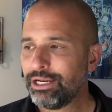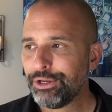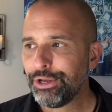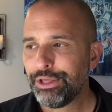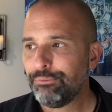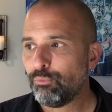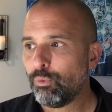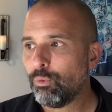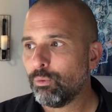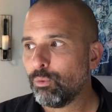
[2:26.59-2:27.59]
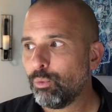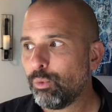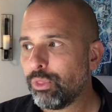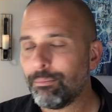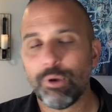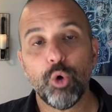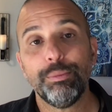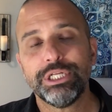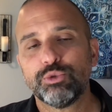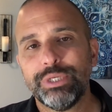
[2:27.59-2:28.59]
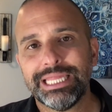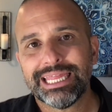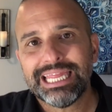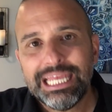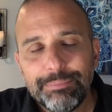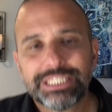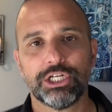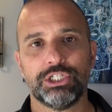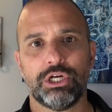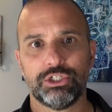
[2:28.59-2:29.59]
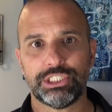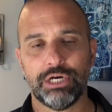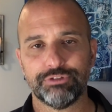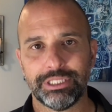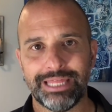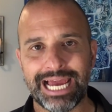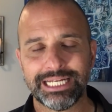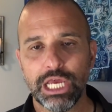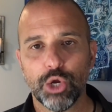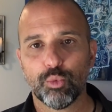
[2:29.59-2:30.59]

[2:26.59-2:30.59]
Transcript: And and the moment we limit ourselves to that,